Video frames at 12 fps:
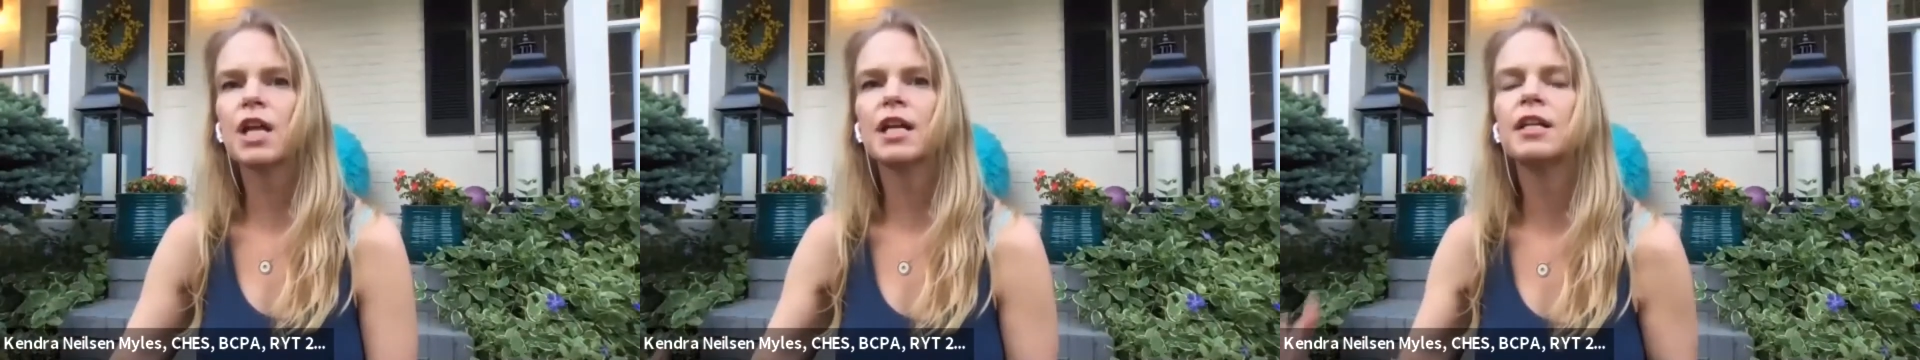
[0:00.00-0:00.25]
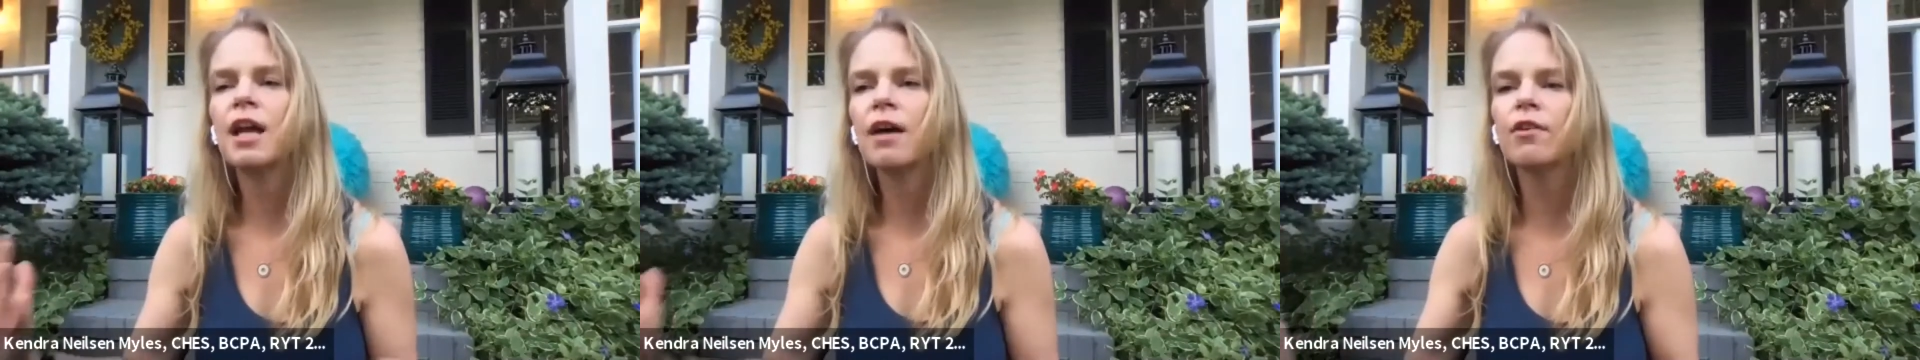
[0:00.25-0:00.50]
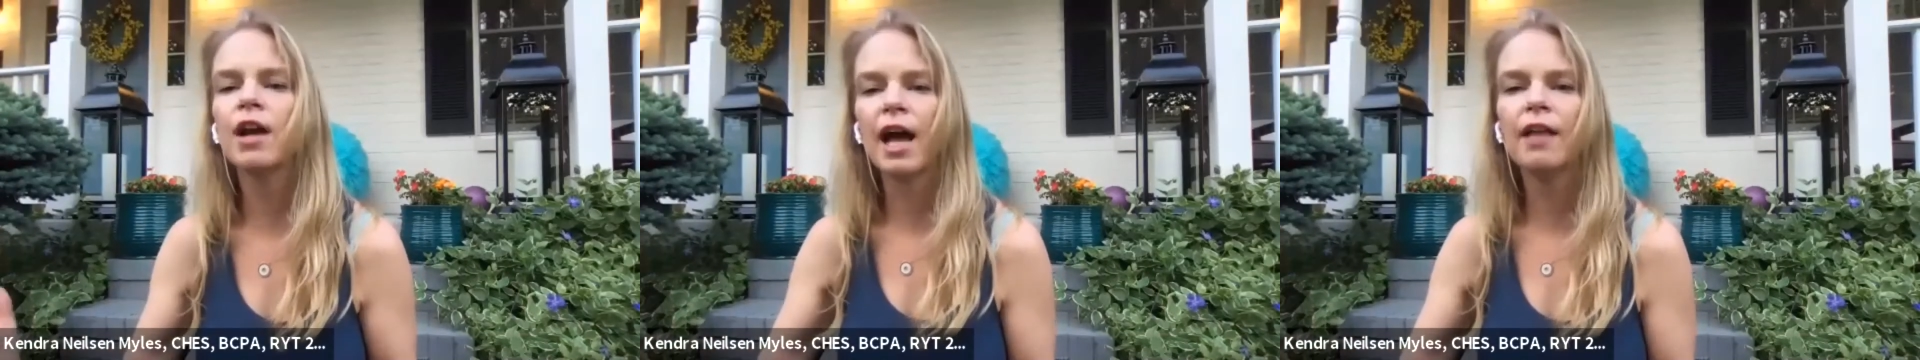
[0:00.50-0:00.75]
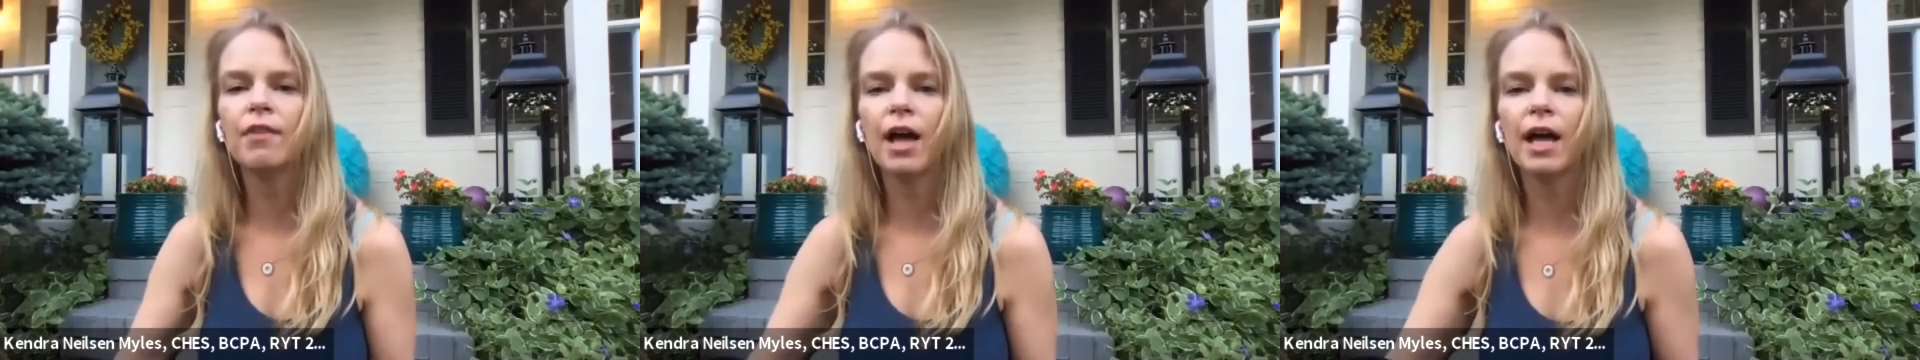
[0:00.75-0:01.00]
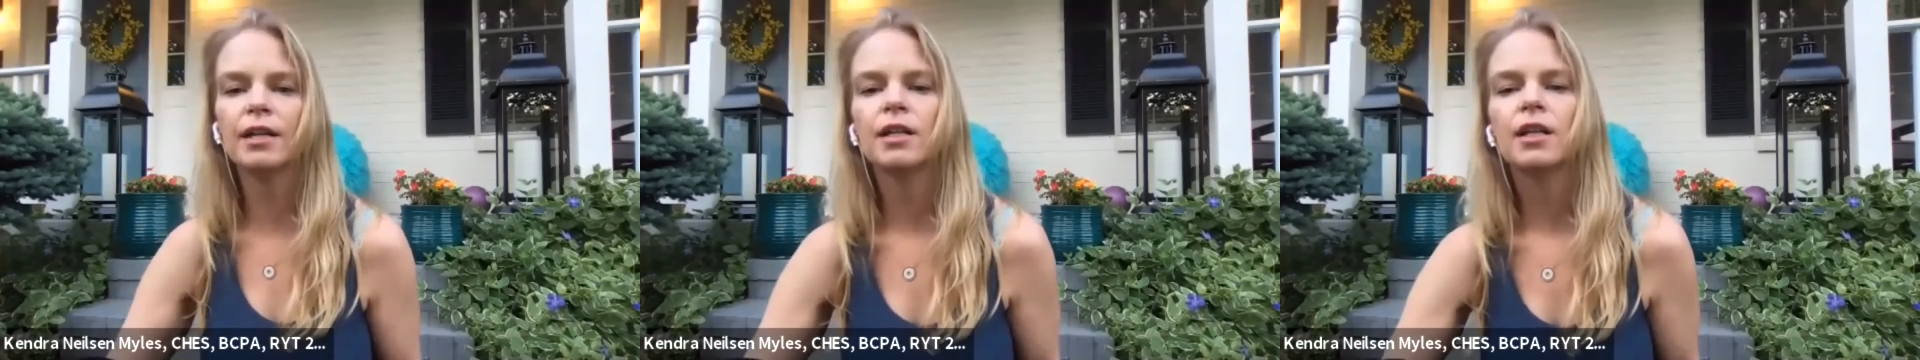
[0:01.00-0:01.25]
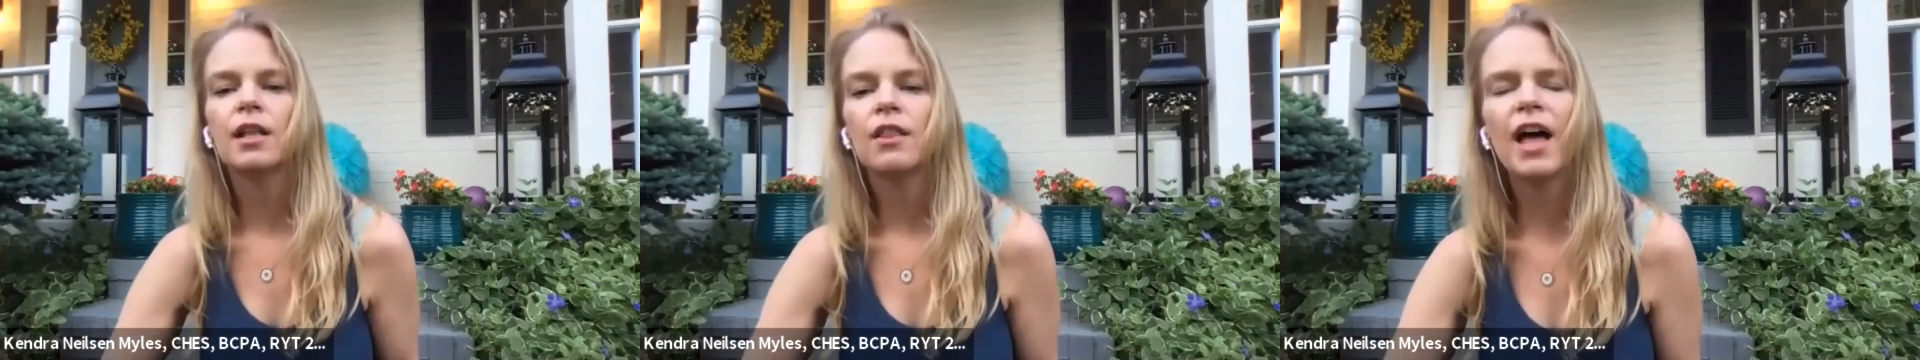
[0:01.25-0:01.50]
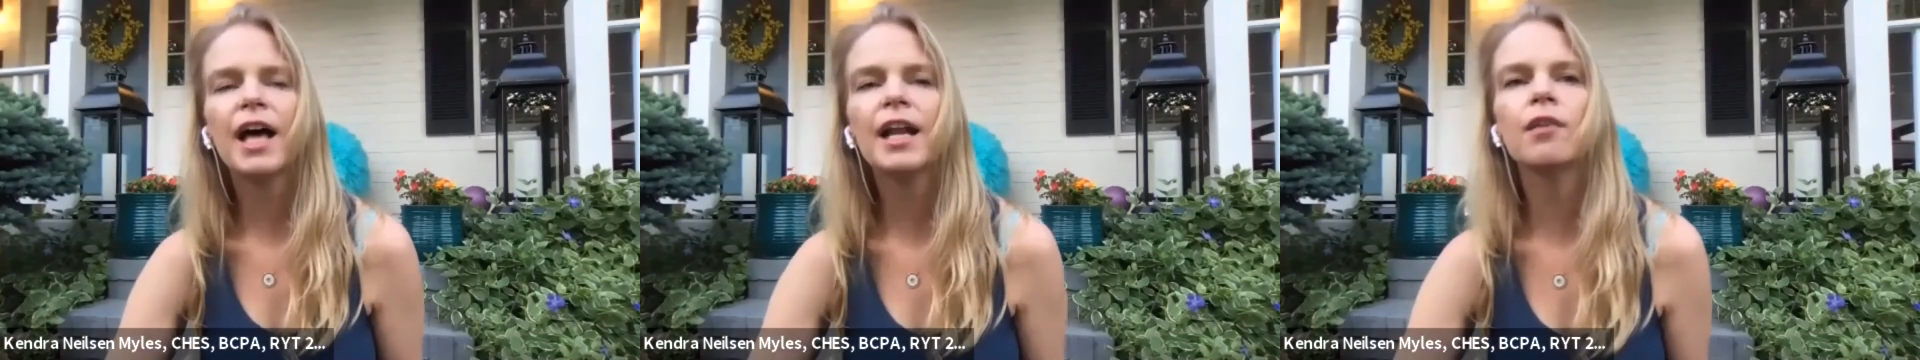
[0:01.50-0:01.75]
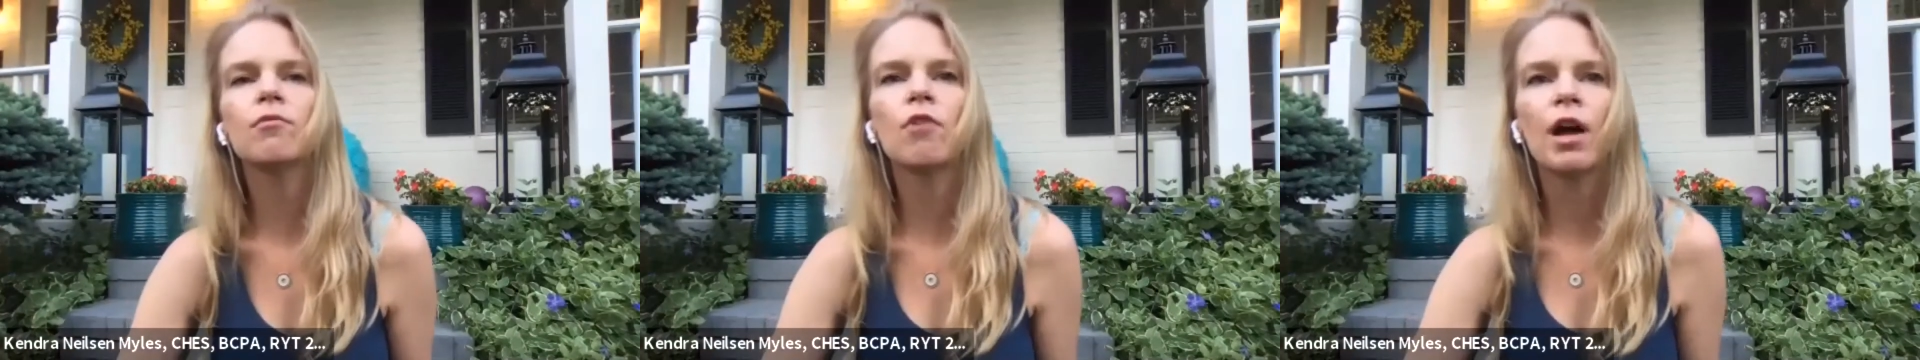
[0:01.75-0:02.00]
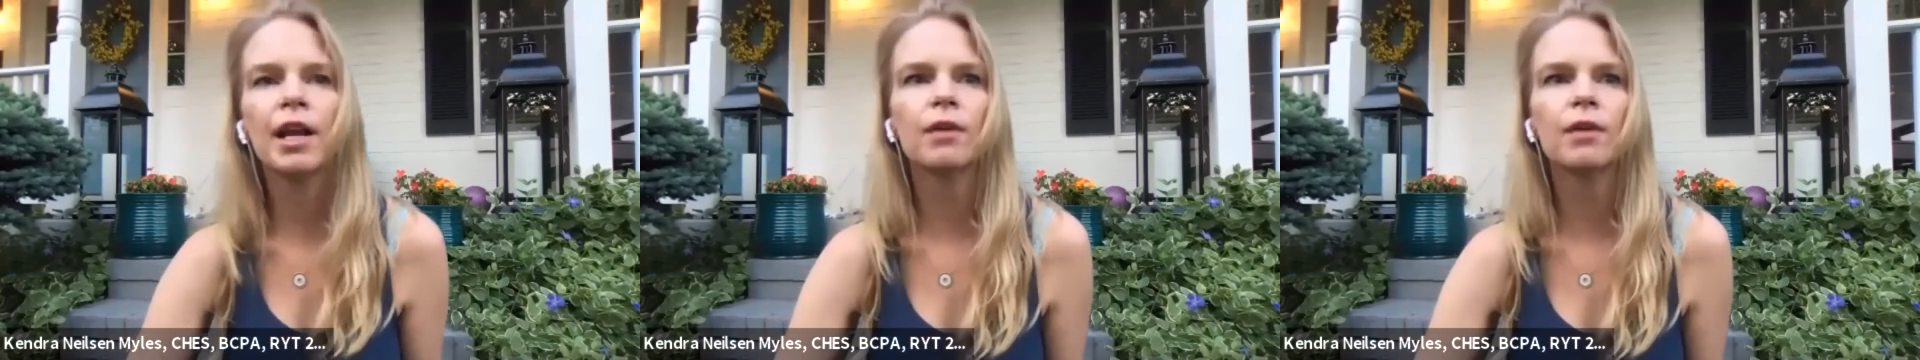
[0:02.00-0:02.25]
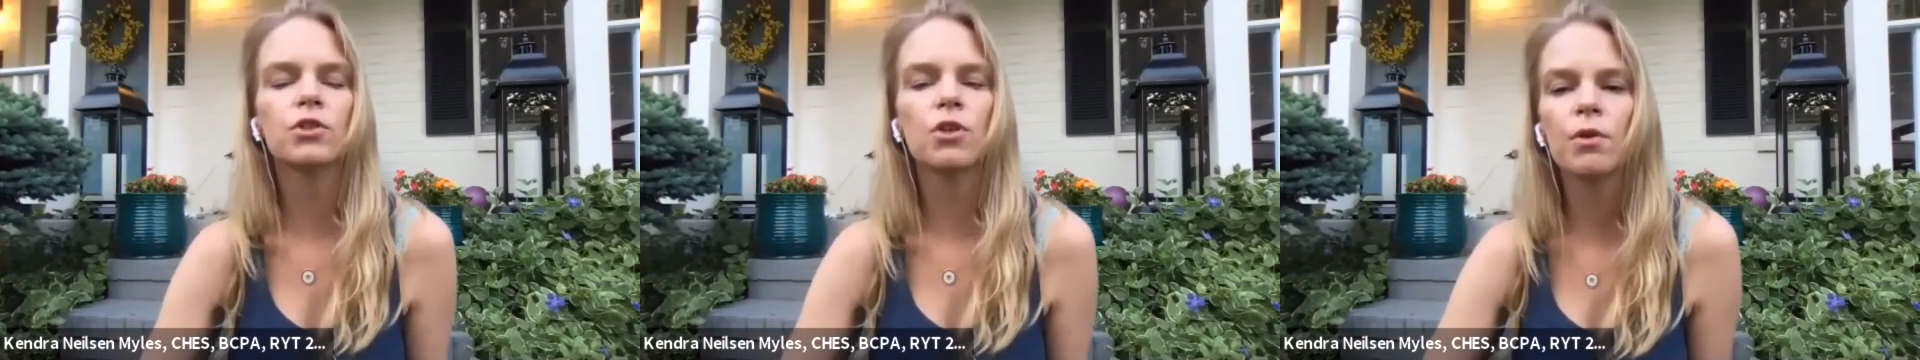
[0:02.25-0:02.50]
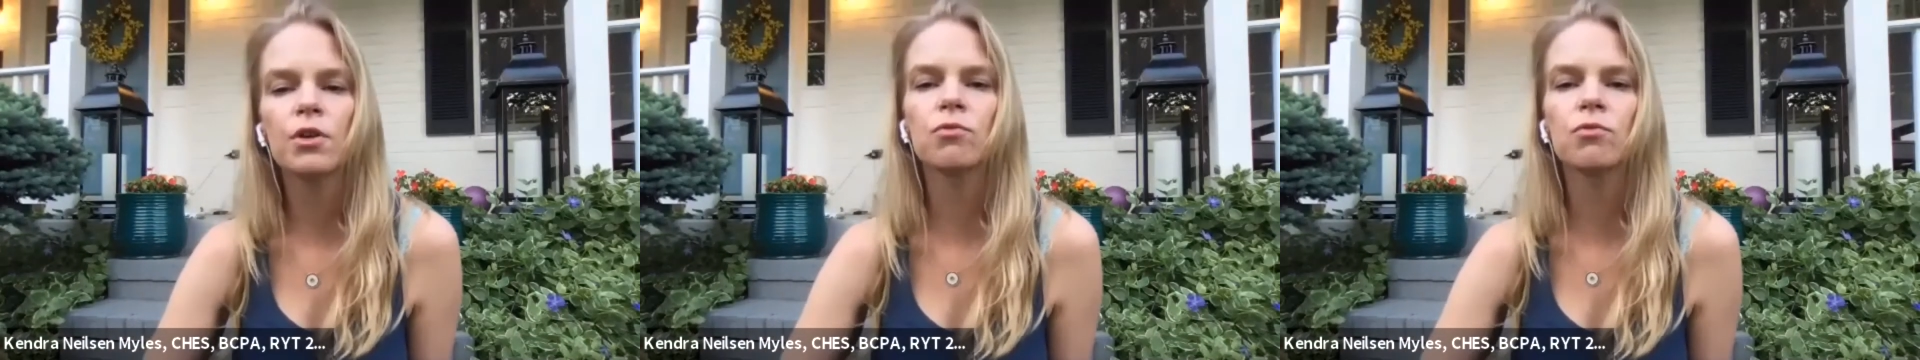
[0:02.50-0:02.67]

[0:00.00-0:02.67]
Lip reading: never had that. That and running was always